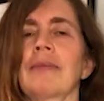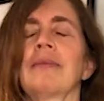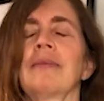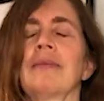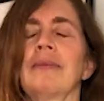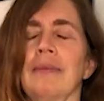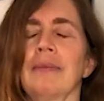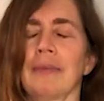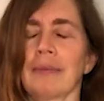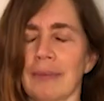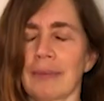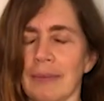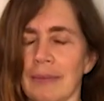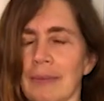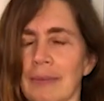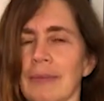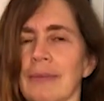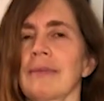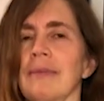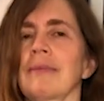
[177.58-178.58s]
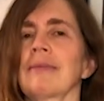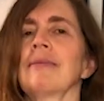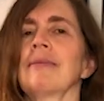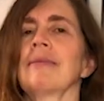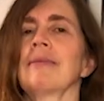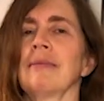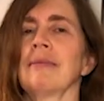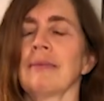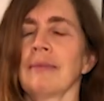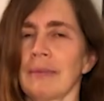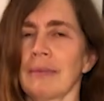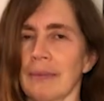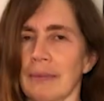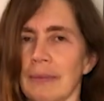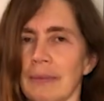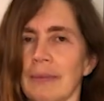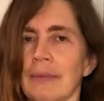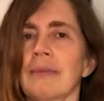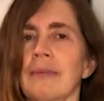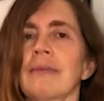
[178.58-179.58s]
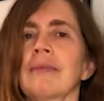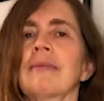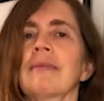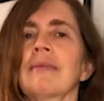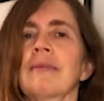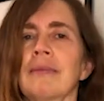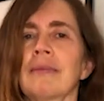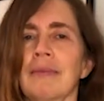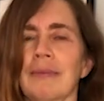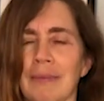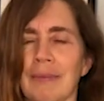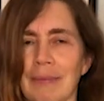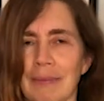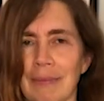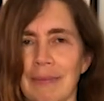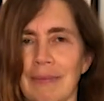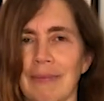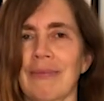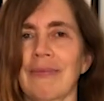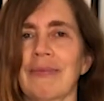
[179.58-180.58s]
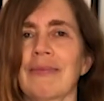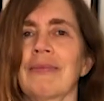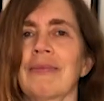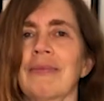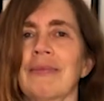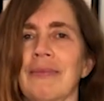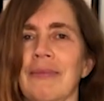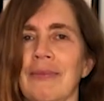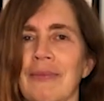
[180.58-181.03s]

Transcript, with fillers: helps with water retention and edema and